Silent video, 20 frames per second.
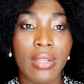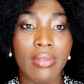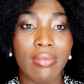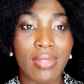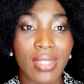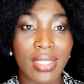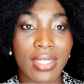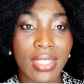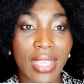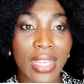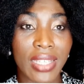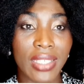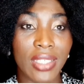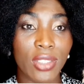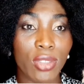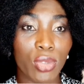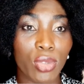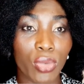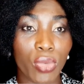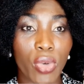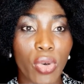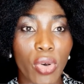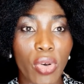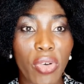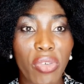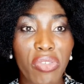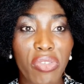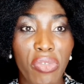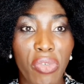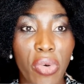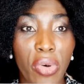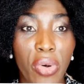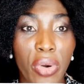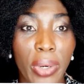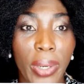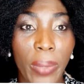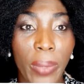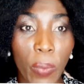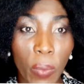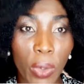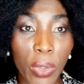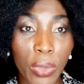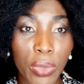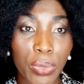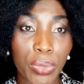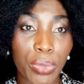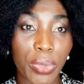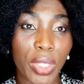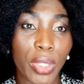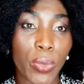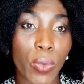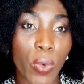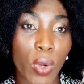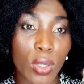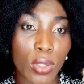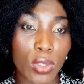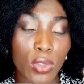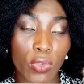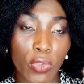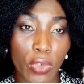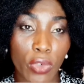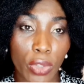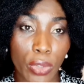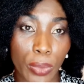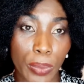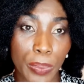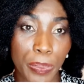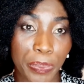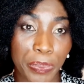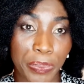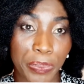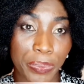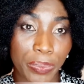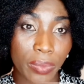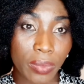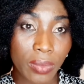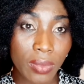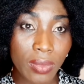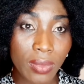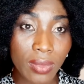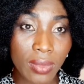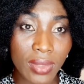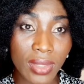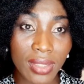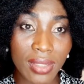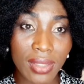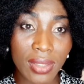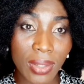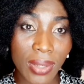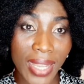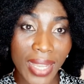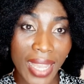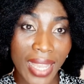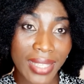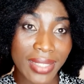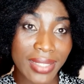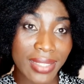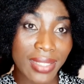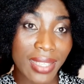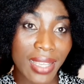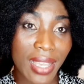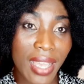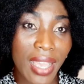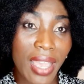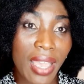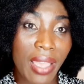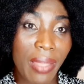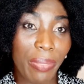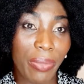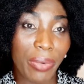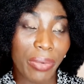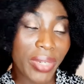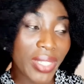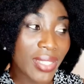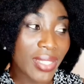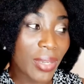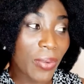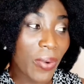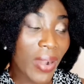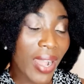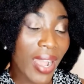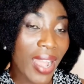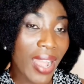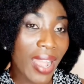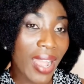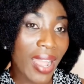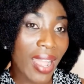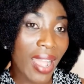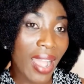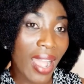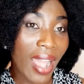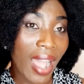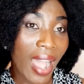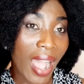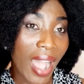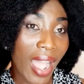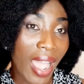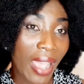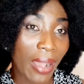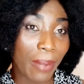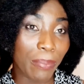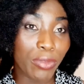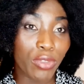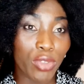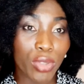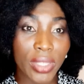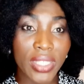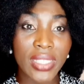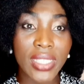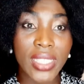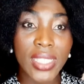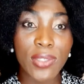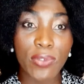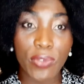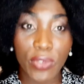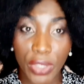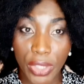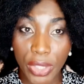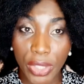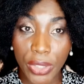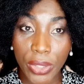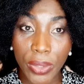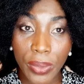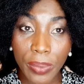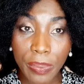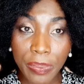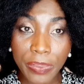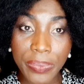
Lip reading: deciding to go for what really works for you. So guys, the reason why I am doing this video